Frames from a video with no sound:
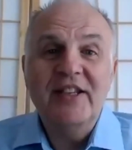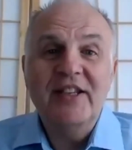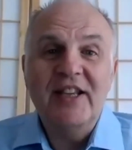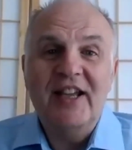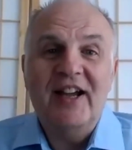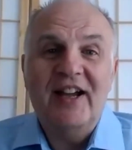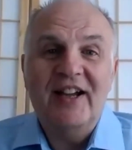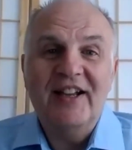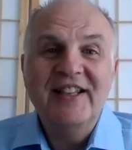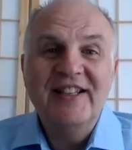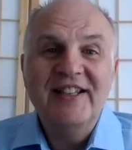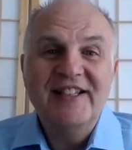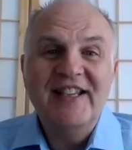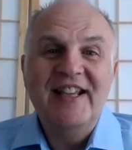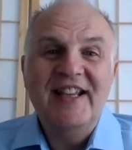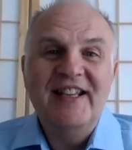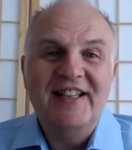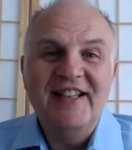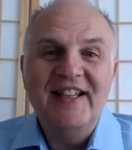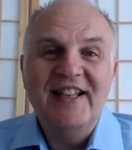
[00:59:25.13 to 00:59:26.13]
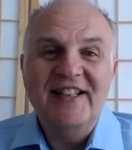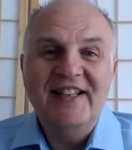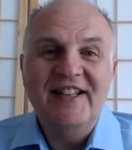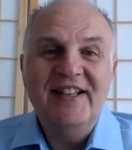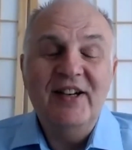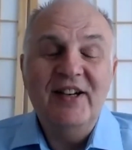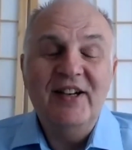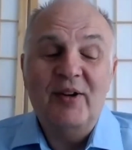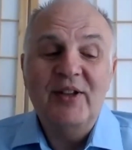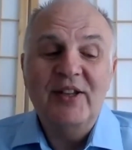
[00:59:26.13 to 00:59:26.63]
it, I can
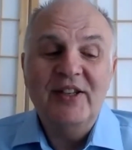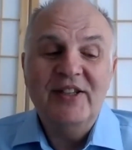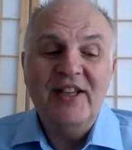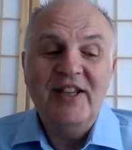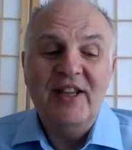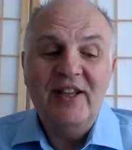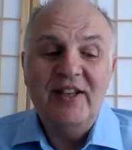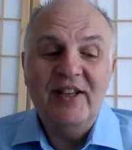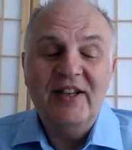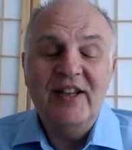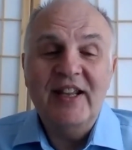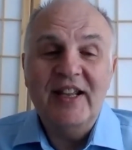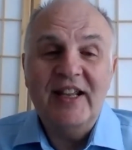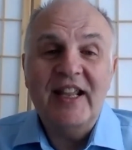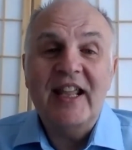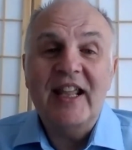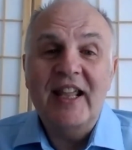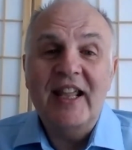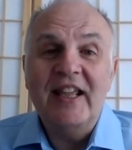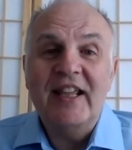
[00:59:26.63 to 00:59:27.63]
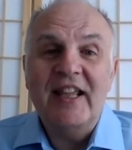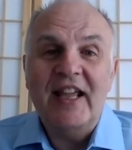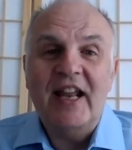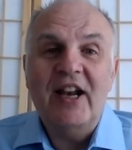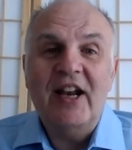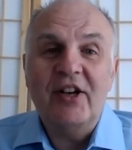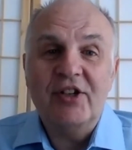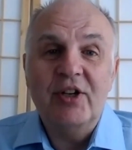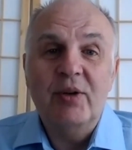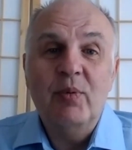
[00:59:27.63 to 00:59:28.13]
see, it can
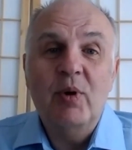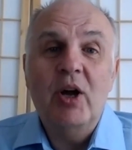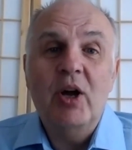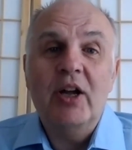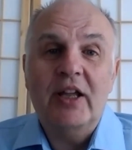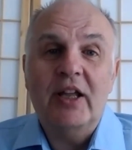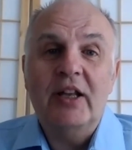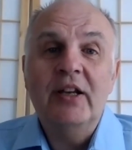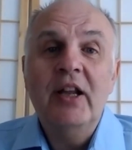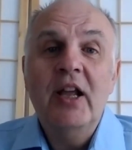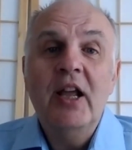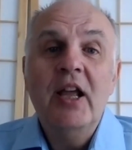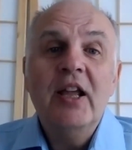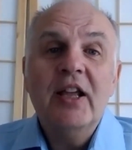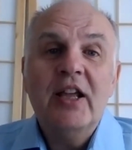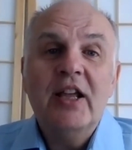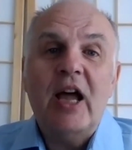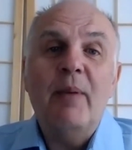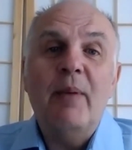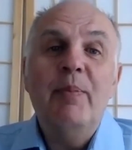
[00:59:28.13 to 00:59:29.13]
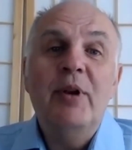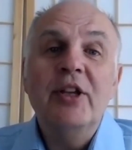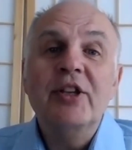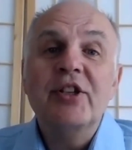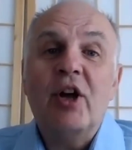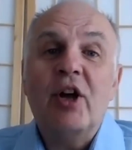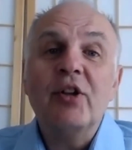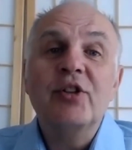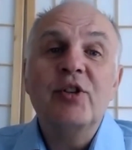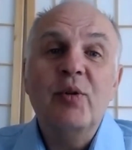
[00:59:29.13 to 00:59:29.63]
actually work. And
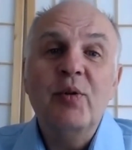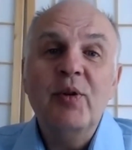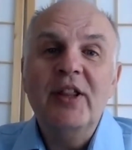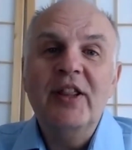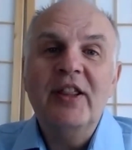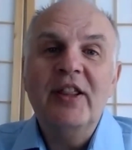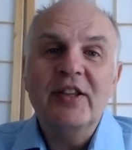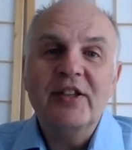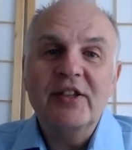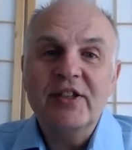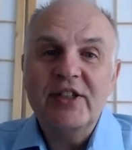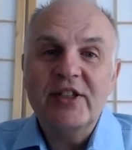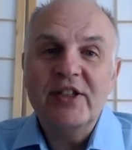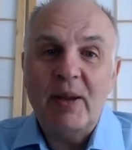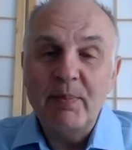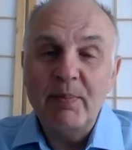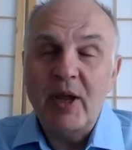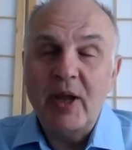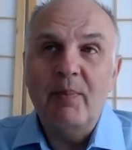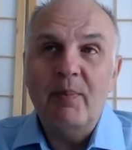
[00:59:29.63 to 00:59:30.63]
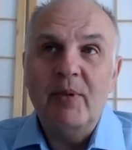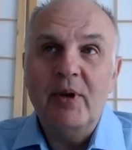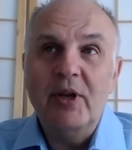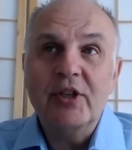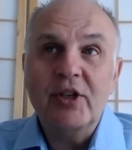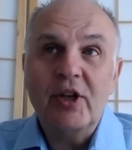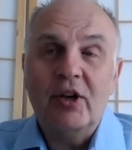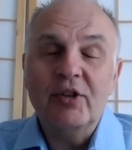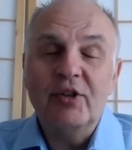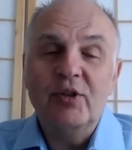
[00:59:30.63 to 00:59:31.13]
some
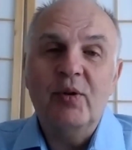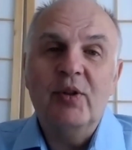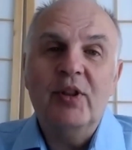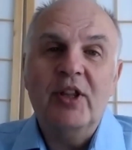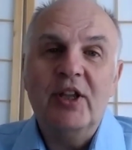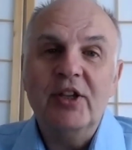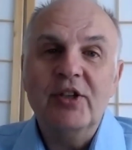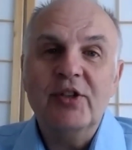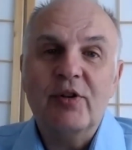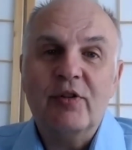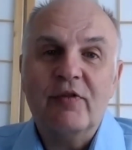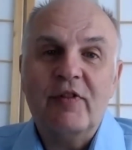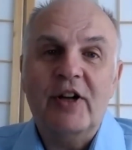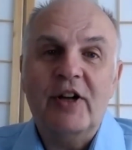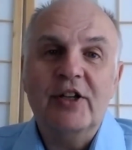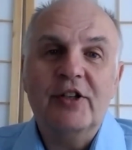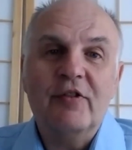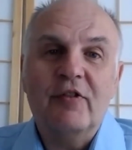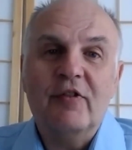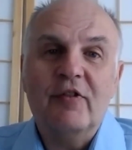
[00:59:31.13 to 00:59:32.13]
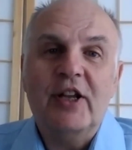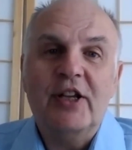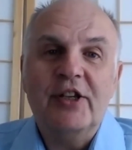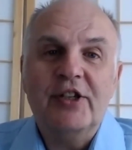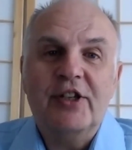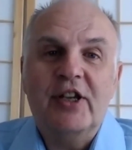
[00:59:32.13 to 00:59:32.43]
companies are doing this to a greater or lesser.